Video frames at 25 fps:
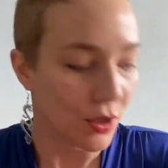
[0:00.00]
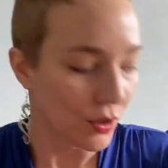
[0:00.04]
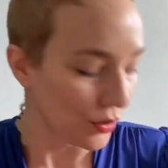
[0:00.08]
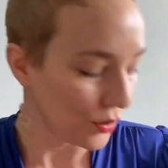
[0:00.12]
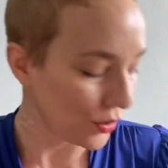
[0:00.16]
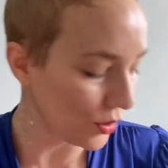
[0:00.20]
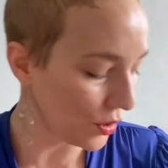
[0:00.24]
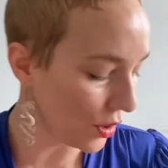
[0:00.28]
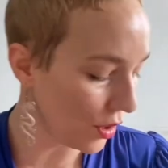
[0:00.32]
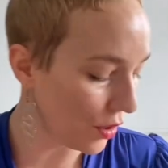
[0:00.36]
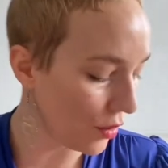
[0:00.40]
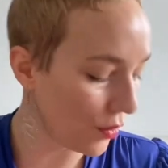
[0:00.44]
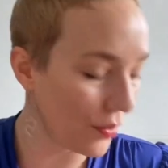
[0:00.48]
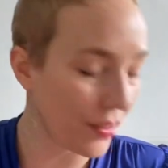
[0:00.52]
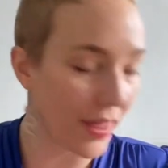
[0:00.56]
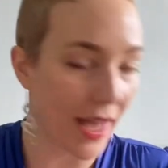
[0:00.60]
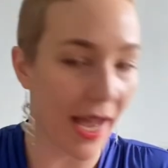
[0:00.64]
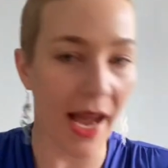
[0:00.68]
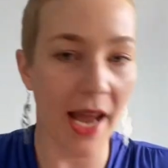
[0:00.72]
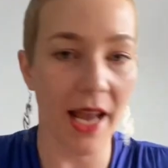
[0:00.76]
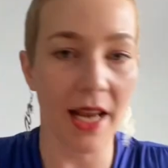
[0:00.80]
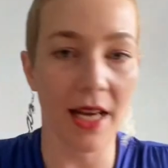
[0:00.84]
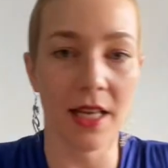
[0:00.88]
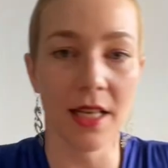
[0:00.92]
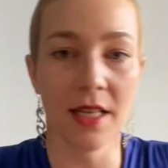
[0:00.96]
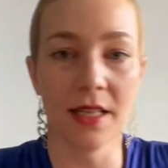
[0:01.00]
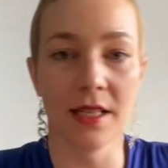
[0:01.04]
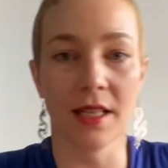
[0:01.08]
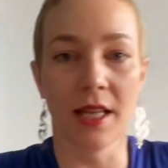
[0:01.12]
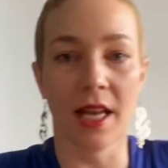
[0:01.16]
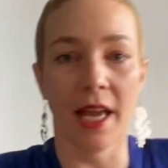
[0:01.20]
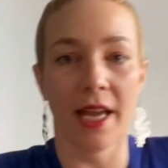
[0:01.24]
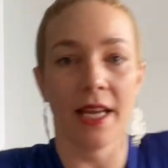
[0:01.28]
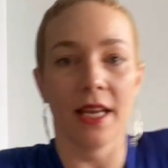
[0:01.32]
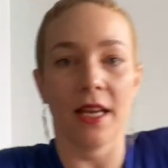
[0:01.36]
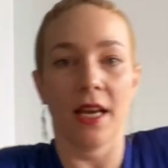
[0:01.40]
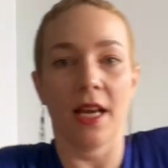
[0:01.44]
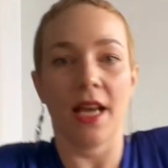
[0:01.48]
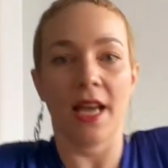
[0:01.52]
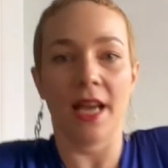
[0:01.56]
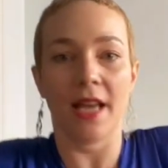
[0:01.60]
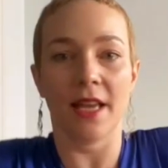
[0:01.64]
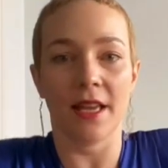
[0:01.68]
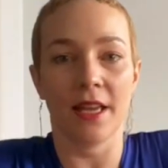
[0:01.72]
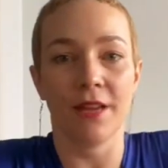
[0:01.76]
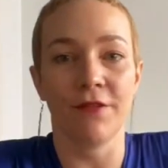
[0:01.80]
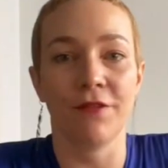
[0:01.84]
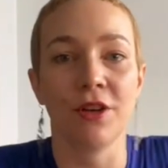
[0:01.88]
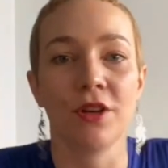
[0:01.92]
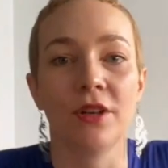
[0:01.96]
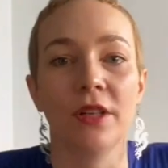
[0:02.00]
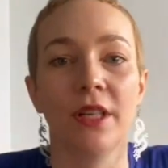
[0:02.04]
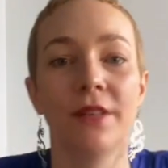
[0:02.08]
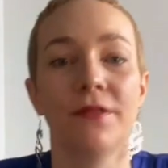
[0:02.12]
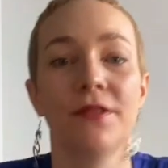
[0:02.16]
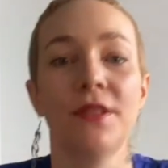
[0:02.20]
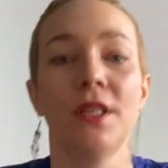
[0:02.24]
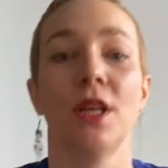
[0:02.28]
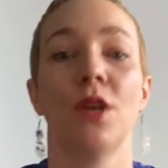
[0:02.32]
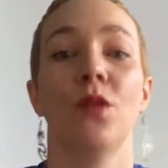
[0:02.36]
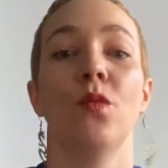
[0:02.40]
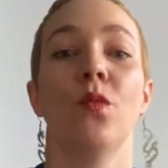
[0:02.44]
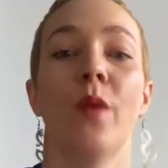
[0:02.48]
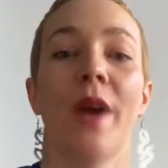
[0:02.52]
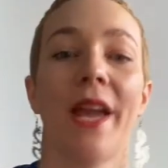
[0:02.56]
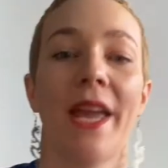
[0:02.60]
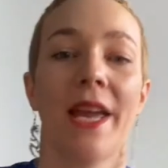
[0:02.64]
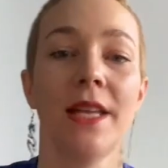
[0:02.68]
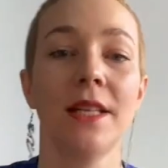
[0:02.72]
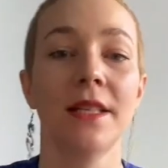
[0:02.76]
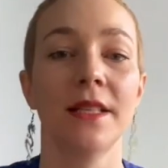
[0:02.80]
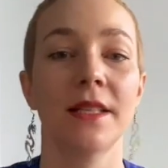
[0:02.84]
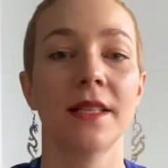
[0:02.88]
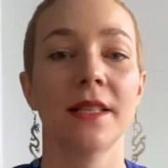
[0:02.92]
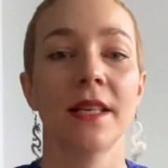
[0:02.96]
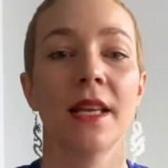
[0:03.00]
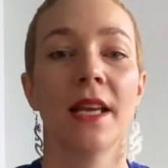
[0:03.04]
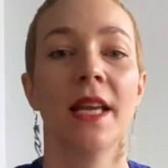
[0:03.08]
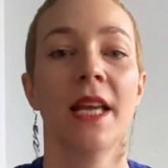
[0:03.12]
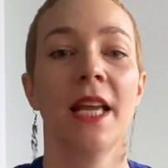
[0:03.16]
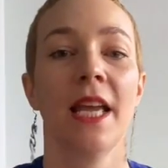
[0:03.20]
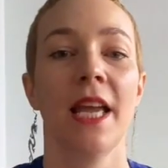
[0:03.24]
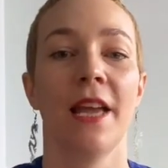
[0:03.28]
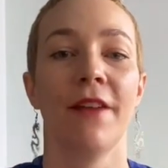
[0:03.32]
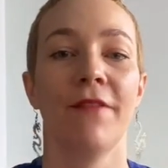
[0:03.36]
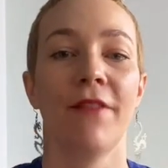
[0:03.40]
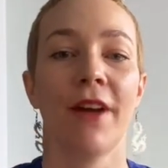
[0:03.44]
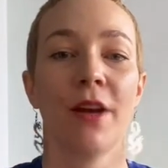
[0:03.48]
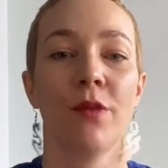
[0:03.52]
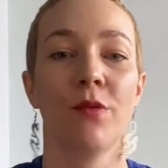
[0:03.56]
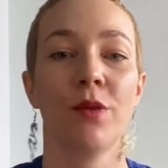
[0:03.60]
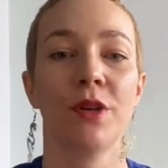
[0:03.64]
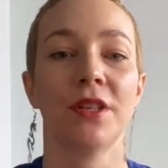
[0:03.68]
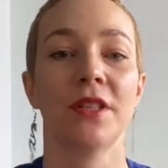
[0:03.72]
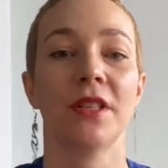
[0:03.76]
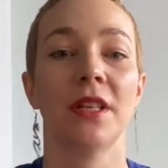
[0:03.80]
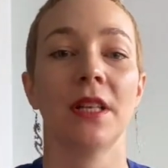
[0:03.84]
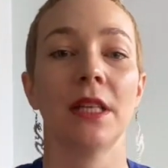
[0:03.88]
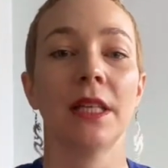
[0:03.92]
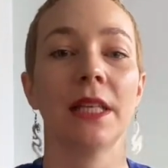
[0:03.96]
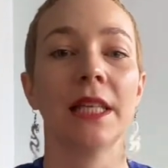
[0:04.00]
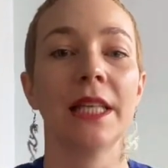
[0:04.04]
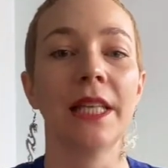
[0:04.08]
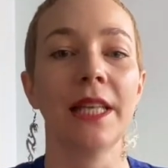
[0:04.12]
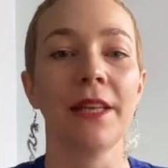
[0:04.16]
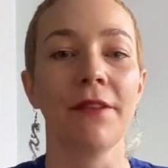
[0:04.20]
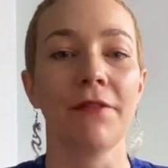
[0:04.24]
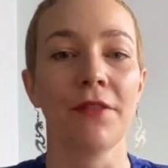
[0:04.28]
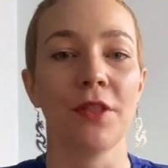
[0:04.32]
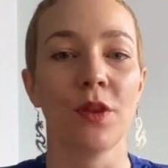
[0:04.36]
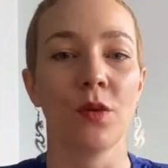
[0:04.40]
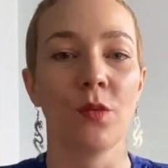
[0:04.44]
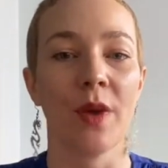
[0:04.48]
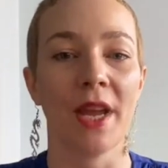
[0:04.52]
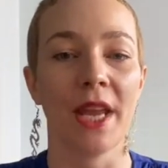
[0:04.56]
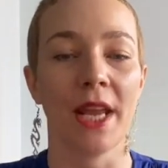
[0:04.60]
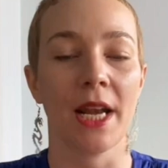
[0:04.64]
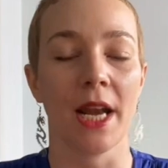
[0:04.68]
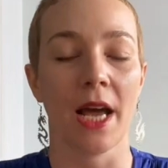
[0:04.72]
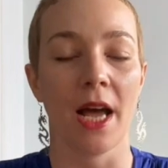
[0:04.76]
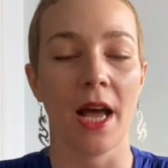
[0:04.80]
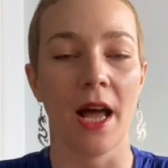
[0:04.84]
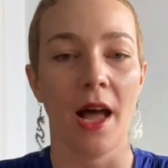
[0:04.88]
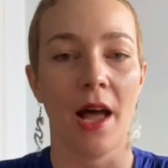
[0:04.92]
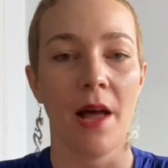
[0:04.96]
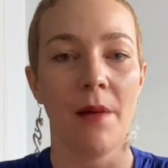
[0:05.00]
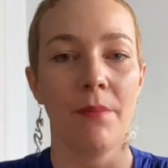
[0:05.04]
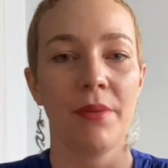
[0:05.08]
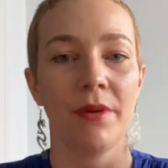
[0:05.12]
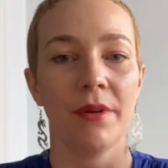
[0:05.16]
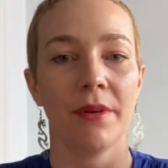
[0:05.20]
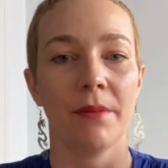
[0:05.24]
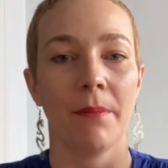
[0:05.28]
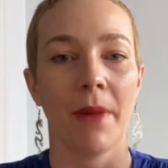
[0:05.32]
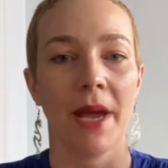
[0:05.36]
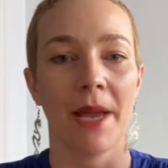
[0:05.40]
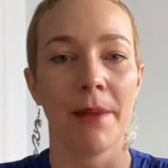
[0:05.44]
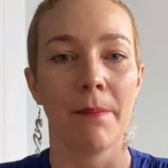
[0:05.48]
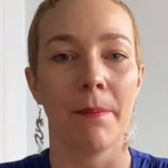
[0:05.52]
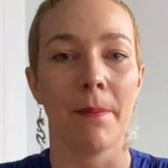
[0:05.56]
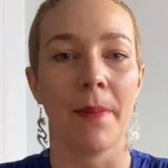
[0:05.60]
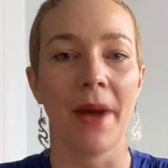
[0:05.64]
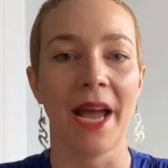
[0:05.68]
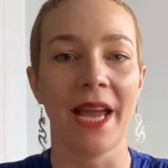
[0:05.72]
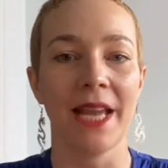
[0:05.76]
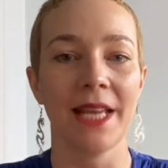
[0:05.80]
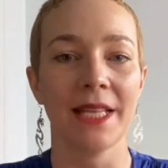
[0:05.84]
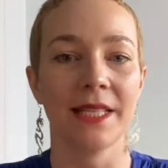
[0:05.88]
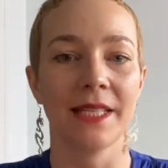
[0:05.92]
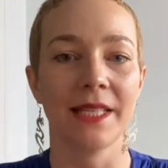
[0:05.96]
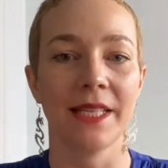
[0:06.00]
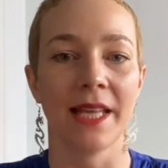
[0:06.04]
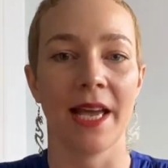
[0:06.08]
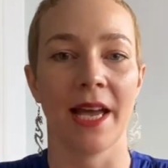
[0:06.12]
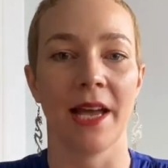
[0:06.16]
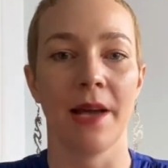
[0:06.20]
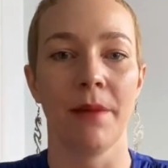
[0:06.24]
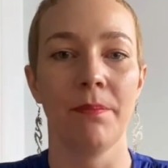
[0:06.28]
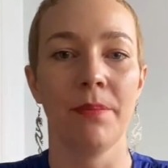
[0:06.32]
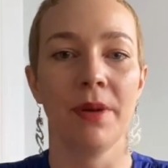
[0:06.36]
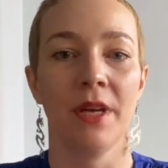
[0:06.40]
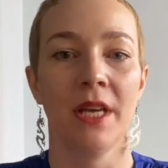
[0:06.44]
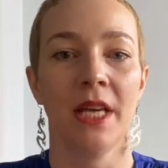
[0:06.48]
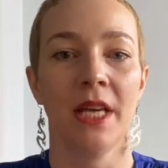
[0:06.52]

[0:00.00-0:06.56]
So that is like if you're lifting weights, if I were to lift the weight up, my bicep